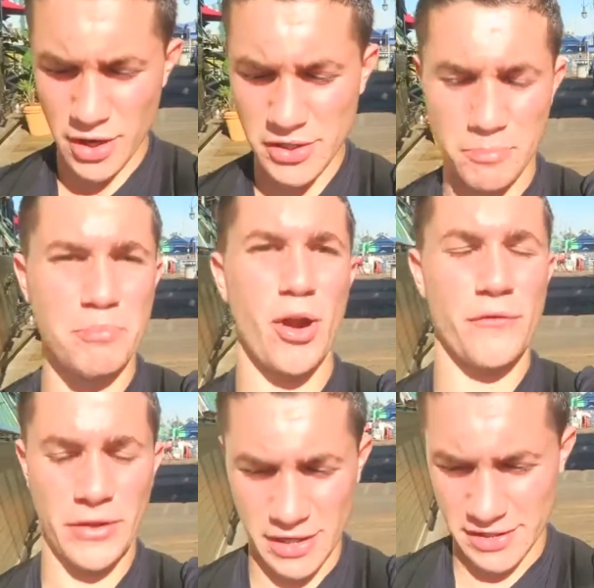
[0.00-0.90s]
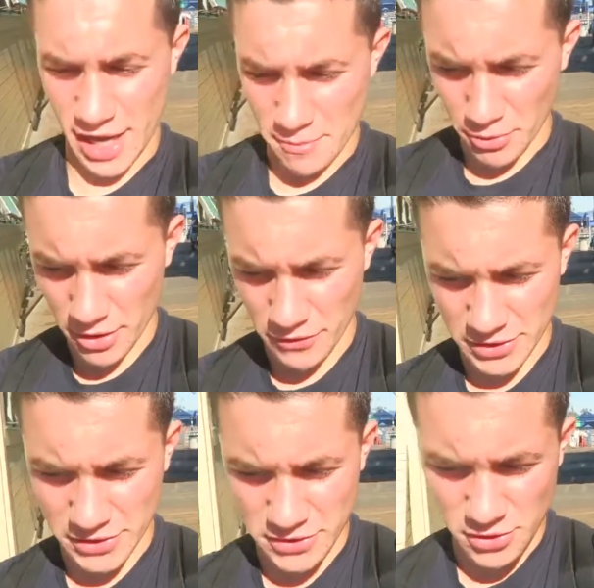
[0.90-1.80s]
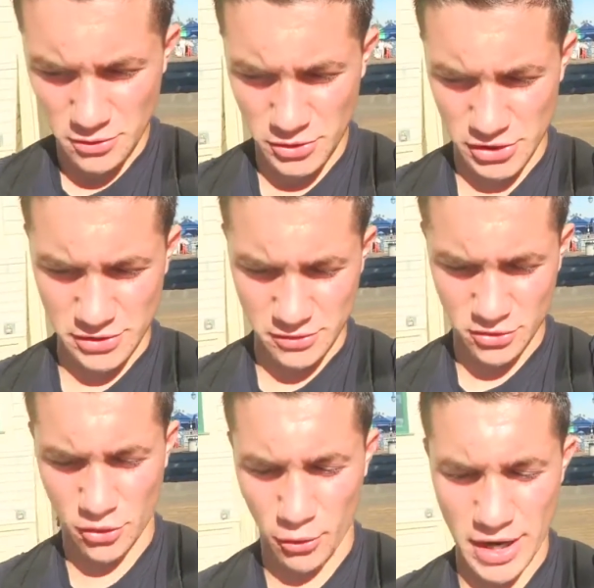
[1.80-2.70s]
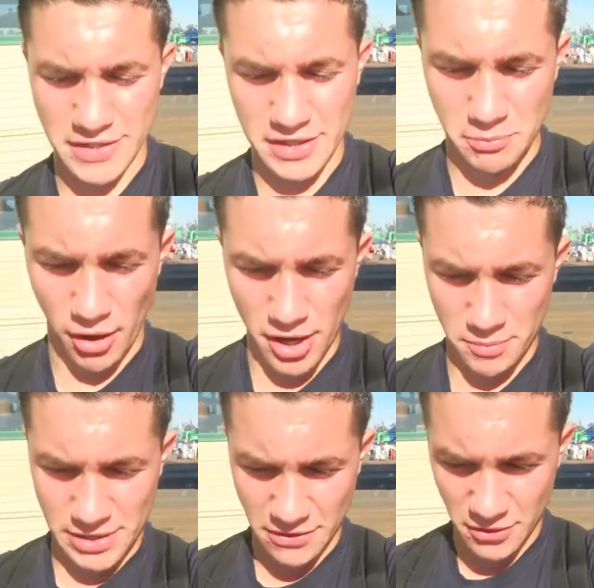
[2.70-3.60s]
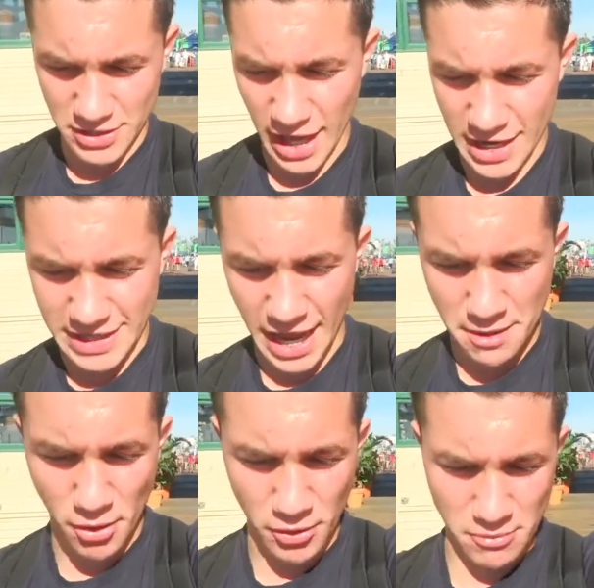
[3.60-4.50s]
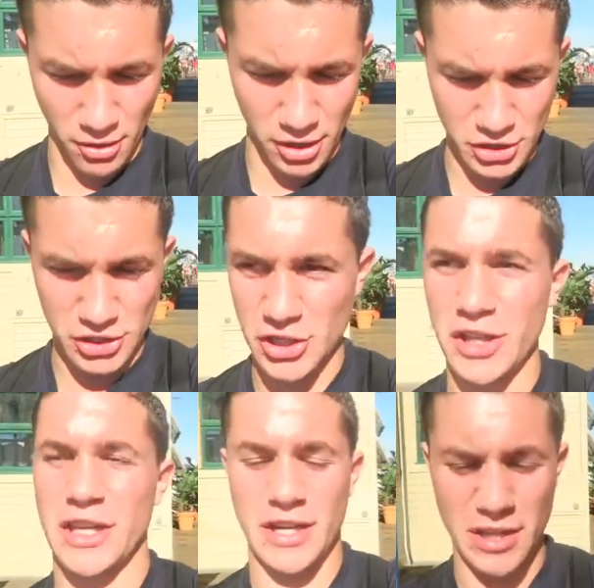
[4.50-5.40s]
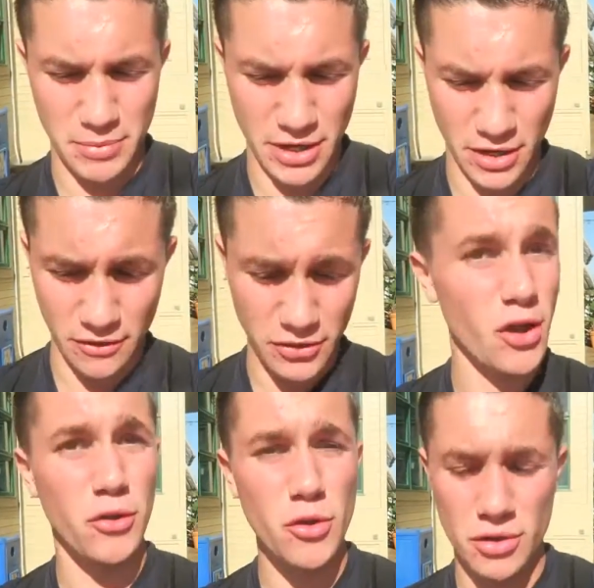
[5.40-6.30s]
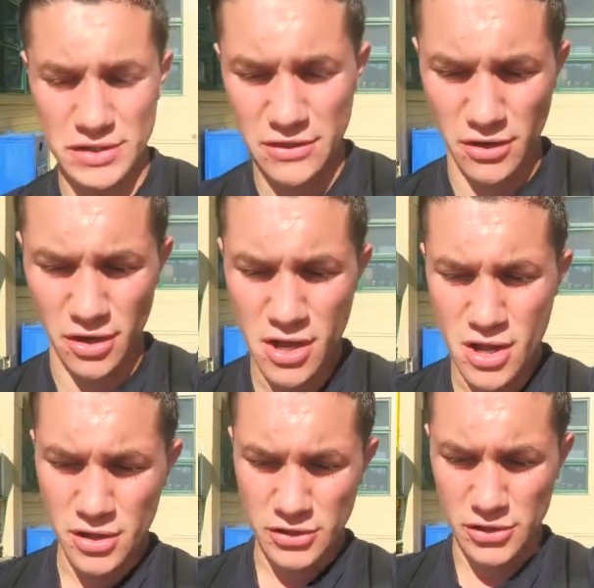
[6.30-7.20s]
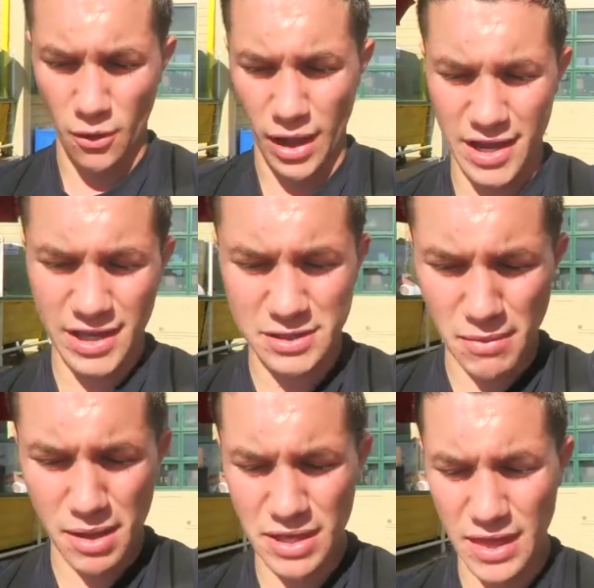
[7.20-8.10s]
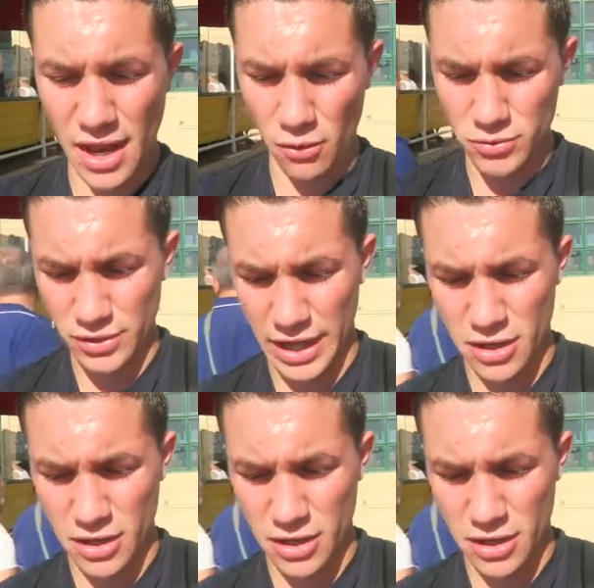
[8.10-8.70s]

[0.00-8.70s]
So here's a perfect example of this new just crazy spawn update. There's like 10 Pokemon just chilling at the end of the pier here, and there's no lures either. So I guess maybe they don't